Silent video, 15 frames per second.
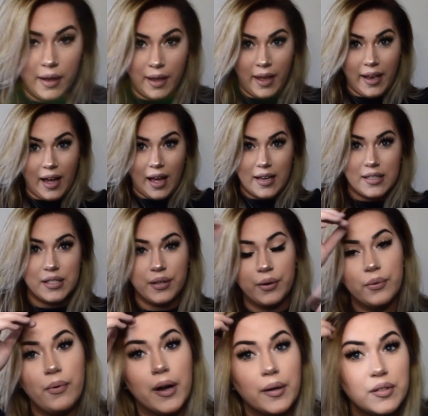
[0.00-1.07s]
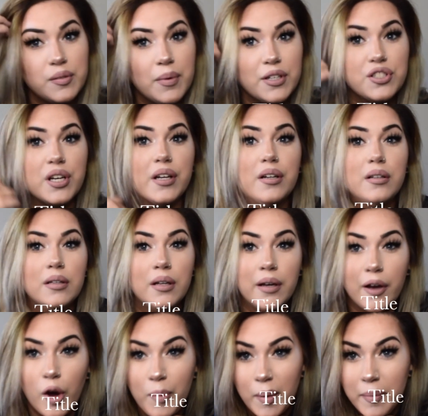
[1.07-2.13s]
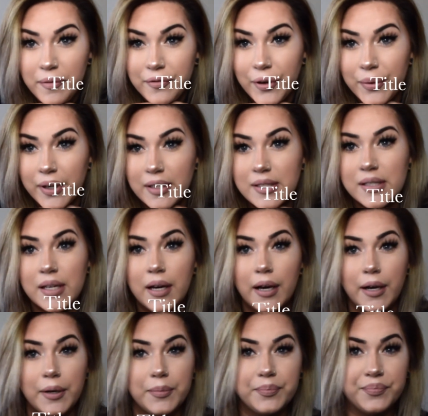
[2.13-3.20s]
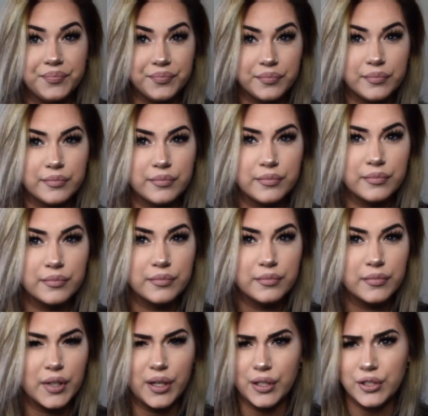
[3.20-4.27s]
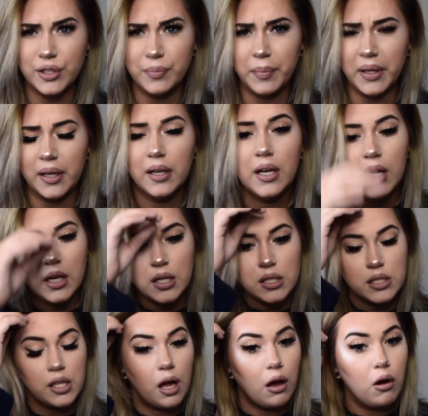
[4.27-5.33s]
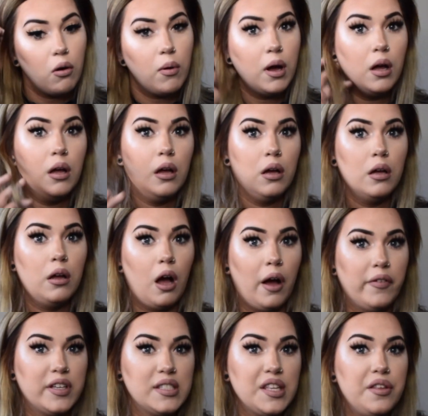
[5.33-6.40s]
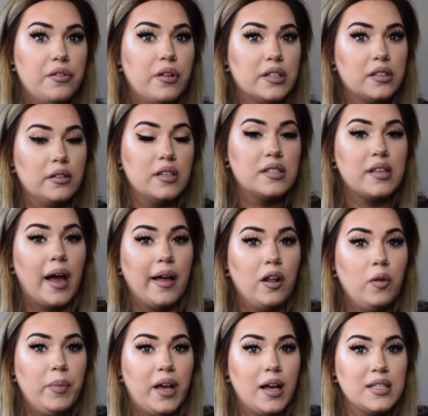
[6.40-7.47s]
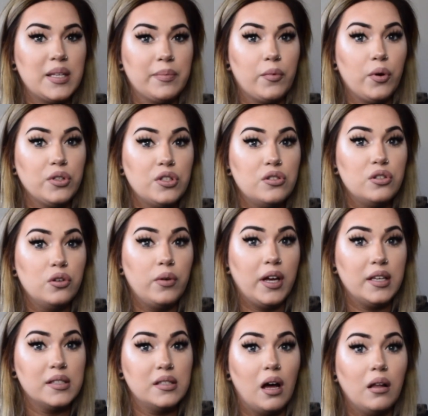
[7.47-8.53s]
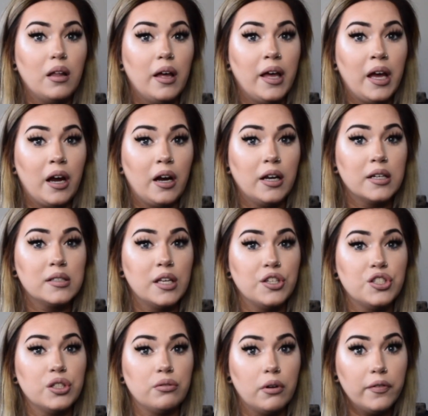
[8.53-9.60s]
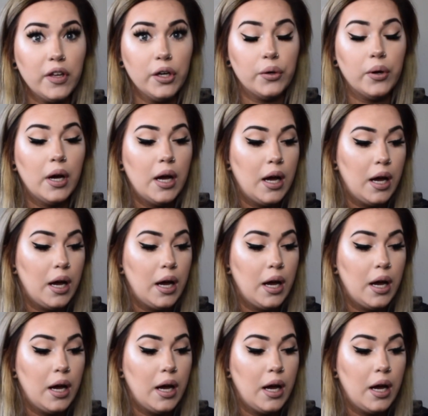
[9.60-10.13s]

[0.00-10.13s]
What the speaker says: Hey guys, welcome to my channel. I hope I'm in focus. I should be. So, obviously you clicked on this title because I'm going to do a Zala hair extension review.